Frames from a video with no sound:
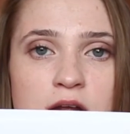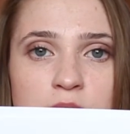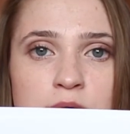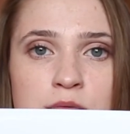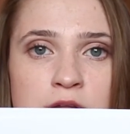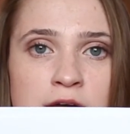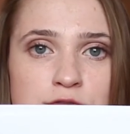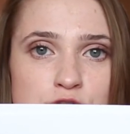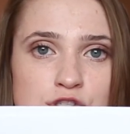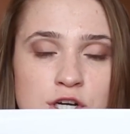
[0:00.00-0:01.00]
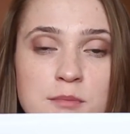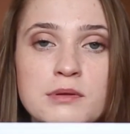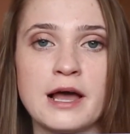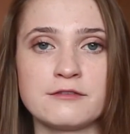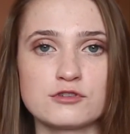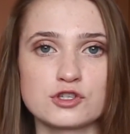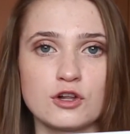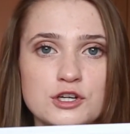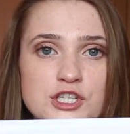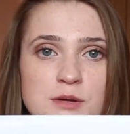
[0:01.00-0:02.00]
we would have to start applying for
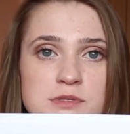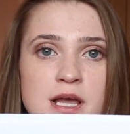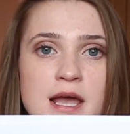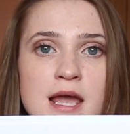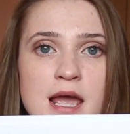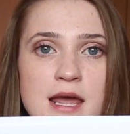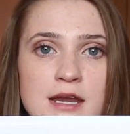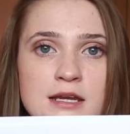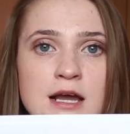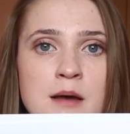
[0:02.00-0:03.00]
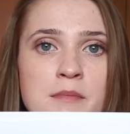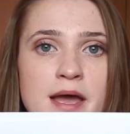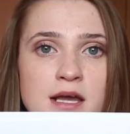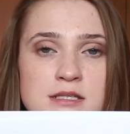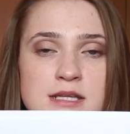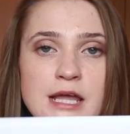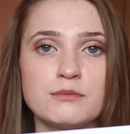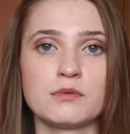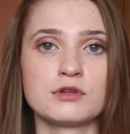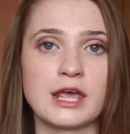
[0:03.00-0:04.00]
scholarships. And then come X
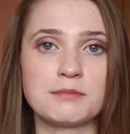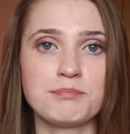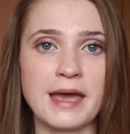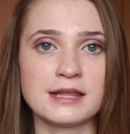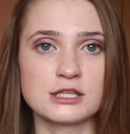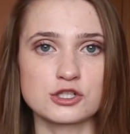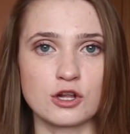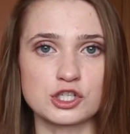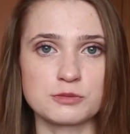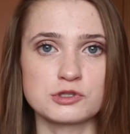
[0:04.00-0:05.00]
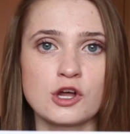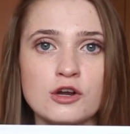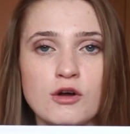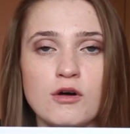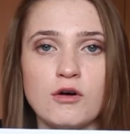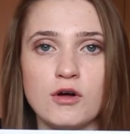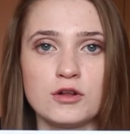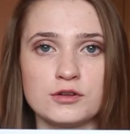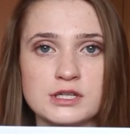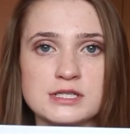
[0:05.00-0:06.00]
date, we would get paid the scholarships. Not
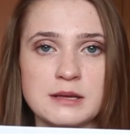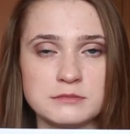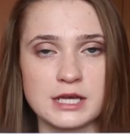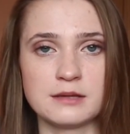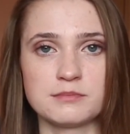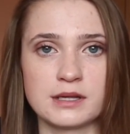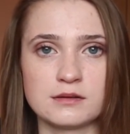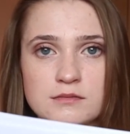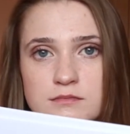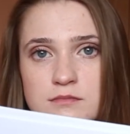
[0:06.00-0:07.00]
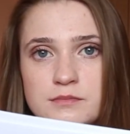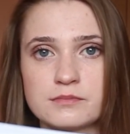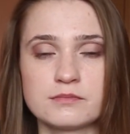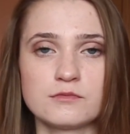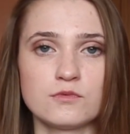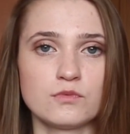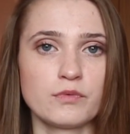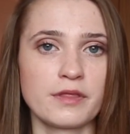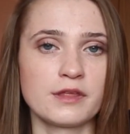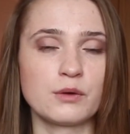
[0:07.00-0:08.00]
all on the same date, but
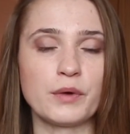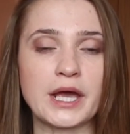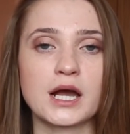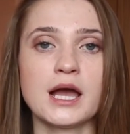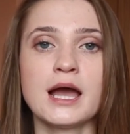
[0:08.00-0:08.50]
within a week.